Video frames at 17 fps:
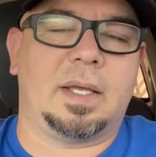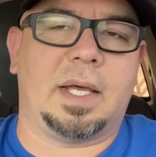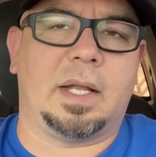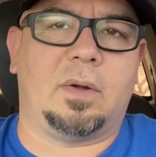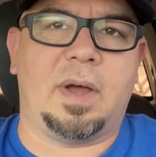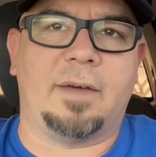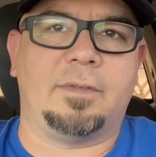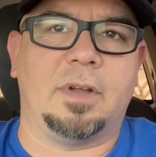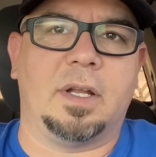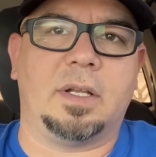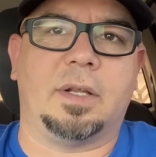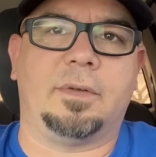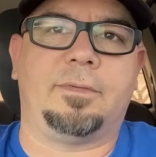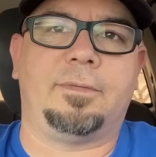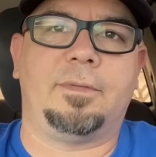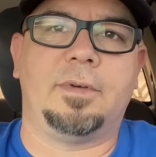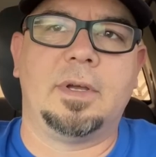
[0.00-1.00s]
I don't
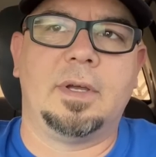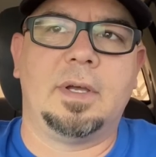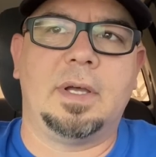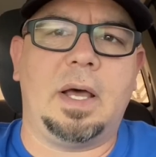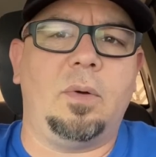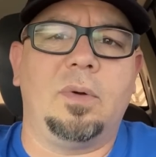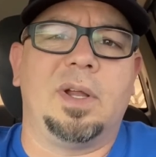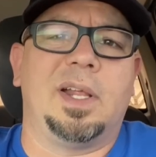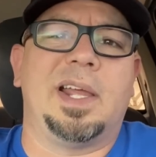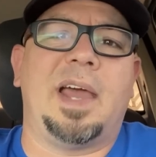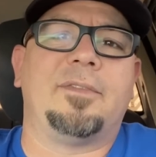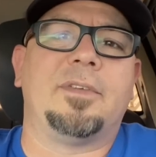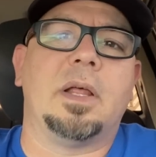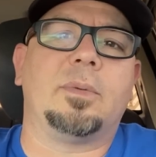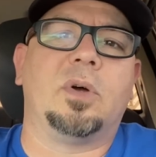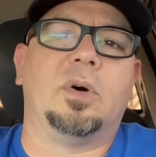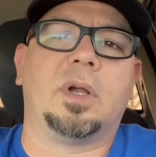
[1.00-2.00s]
really have
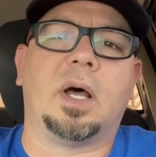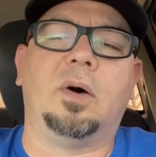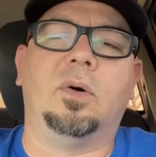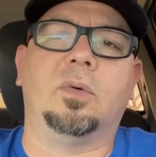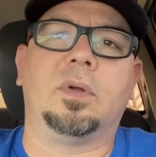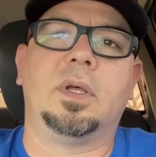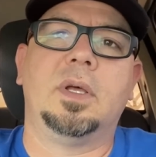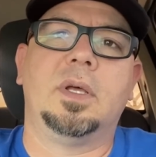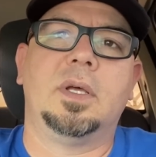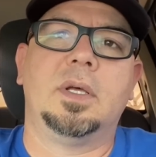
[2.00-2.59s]
nothing going on.